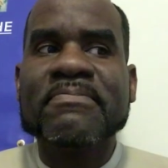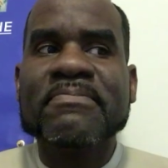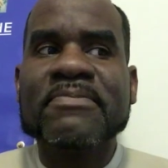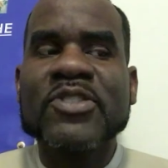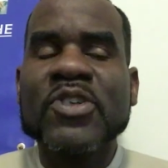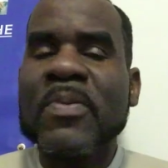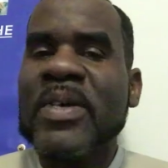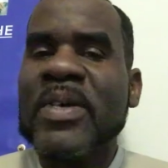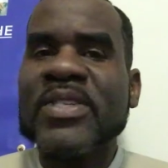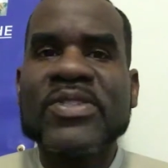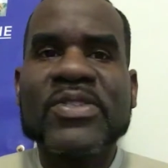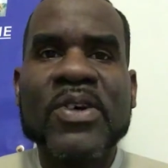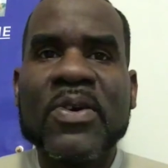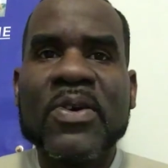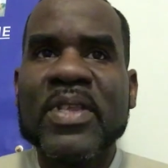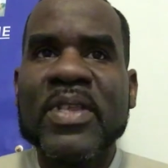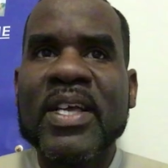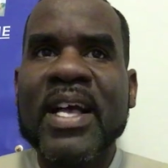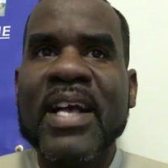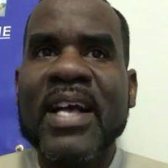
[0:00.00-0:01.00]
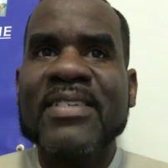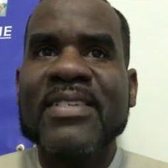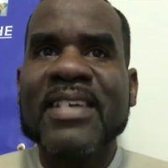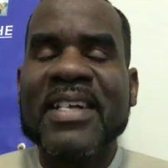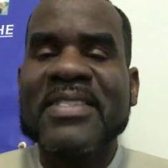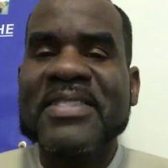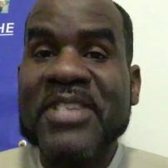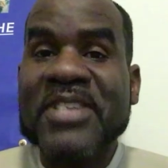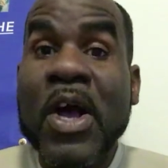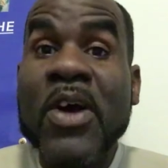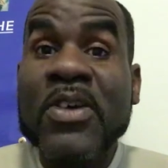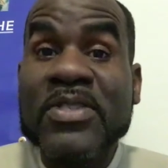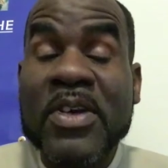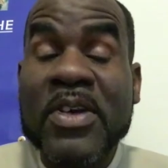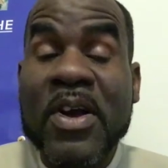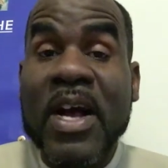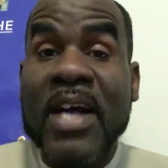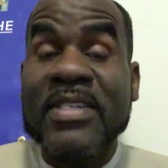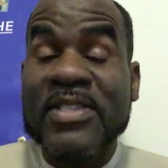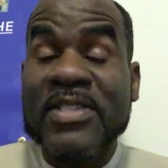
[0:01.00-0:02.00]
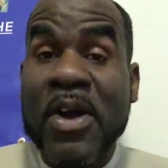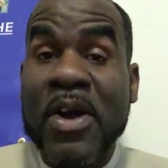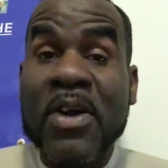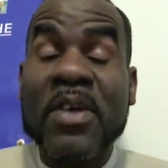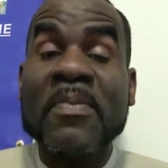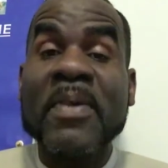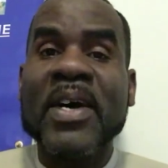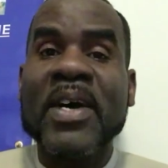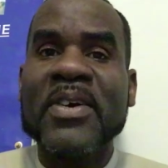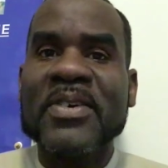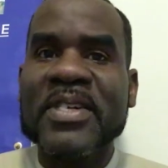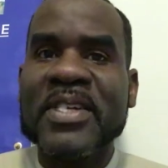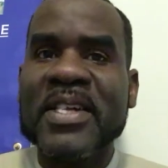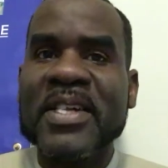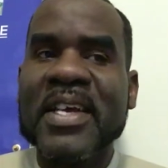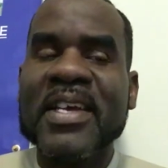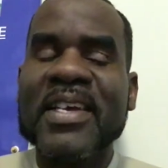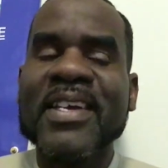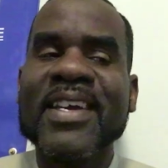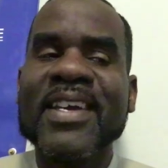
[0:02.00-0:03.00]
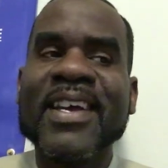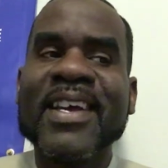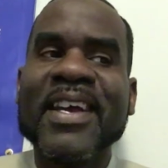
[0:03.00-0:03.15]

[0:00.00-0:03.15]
So much so that I talk about her today.